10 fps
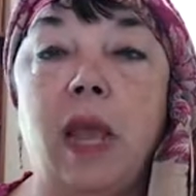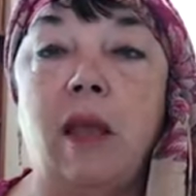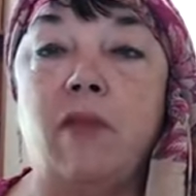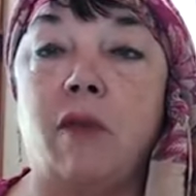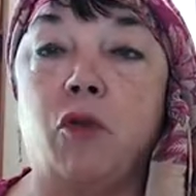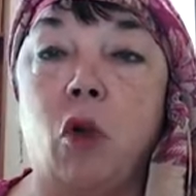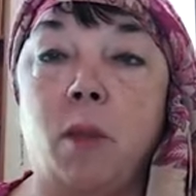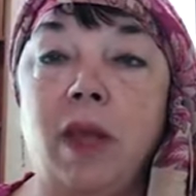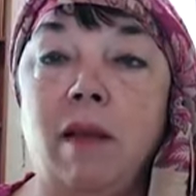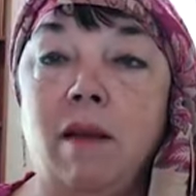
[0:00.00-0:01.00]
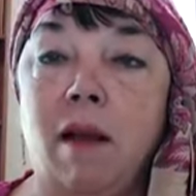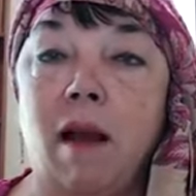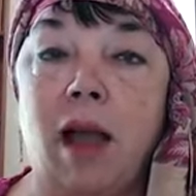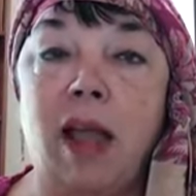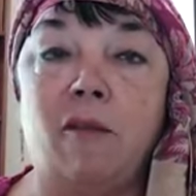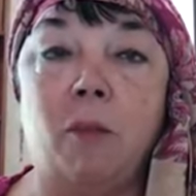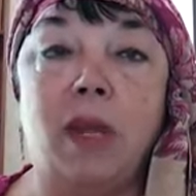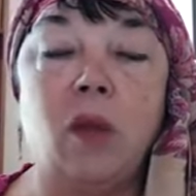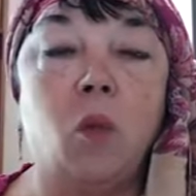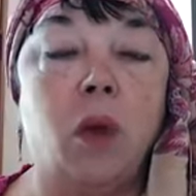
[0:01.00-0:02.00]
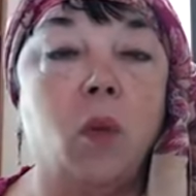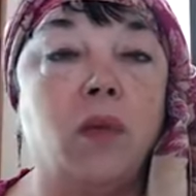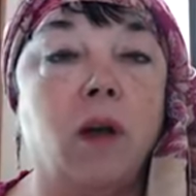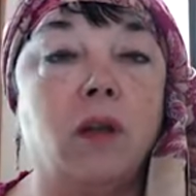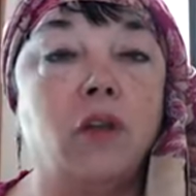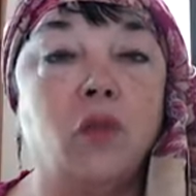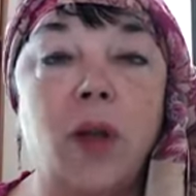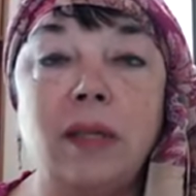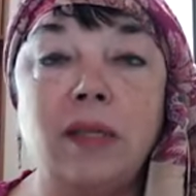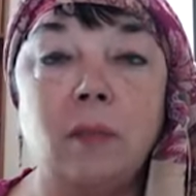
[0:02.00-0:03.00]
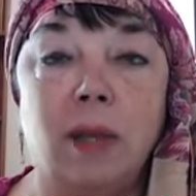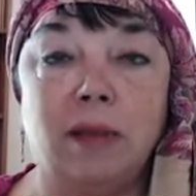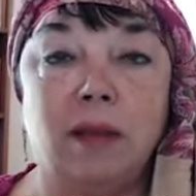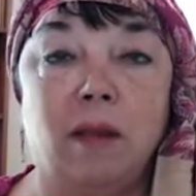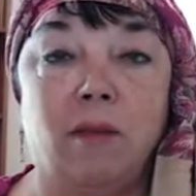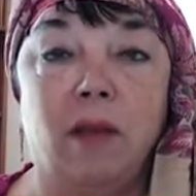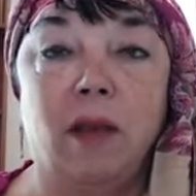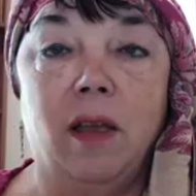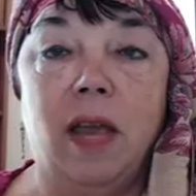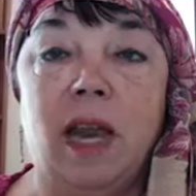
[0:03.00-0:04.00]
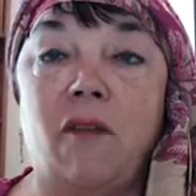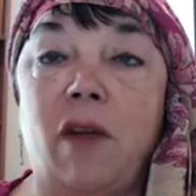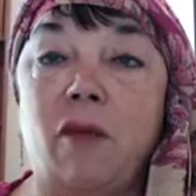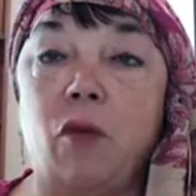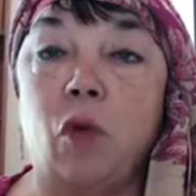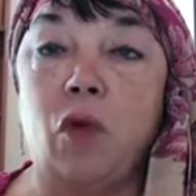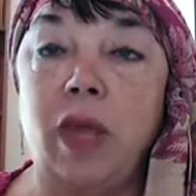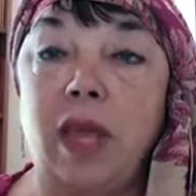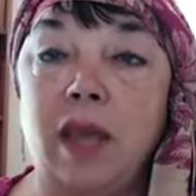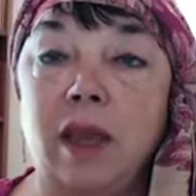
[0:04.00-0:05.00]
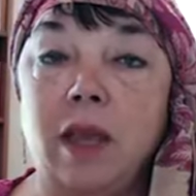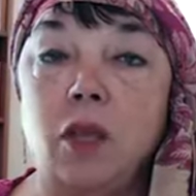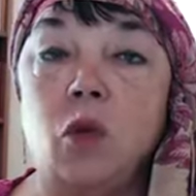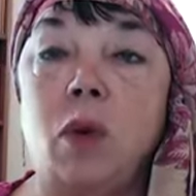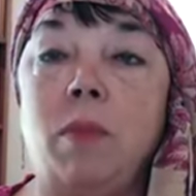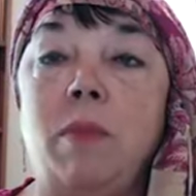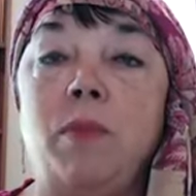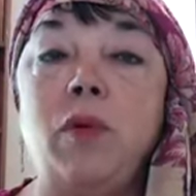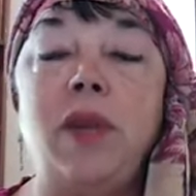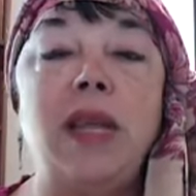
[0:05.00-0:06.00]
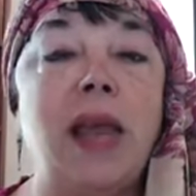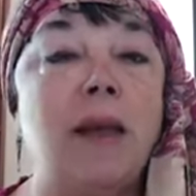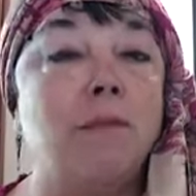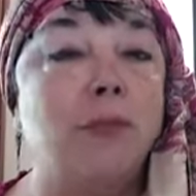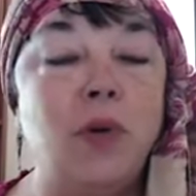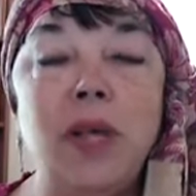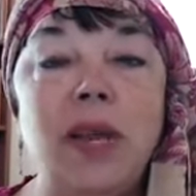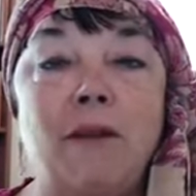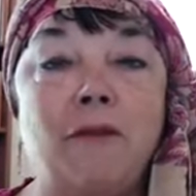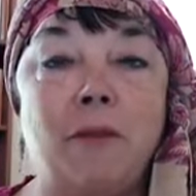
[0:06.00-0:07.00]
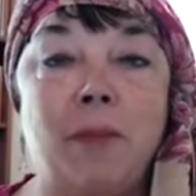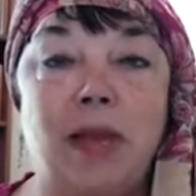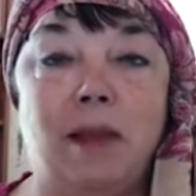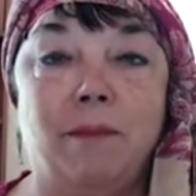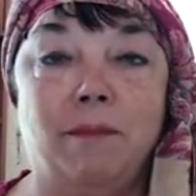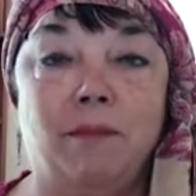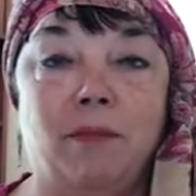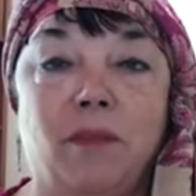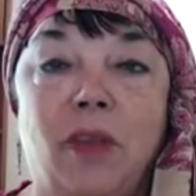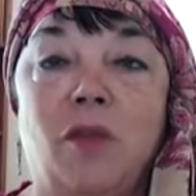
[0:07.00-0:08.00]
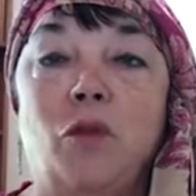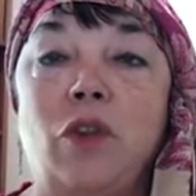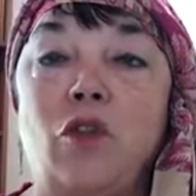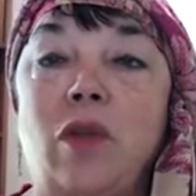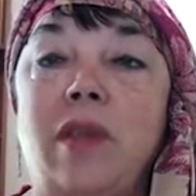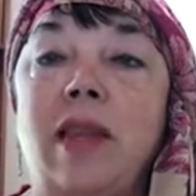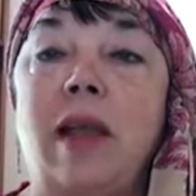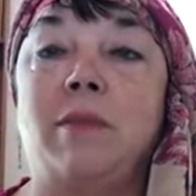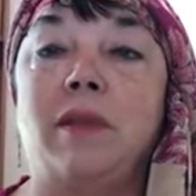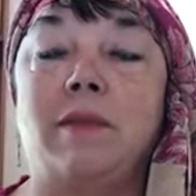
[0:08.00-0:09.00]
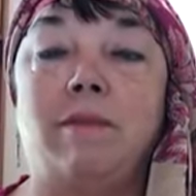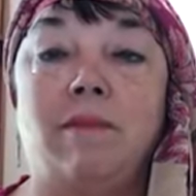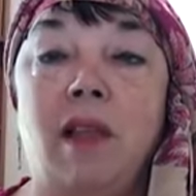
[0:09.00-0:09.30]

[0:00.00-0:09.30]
If thou throw me, I have money wherewithal to ransom myself. And if I throw thee, 'twill be booty and booty enough for me. Rejoined the damsel,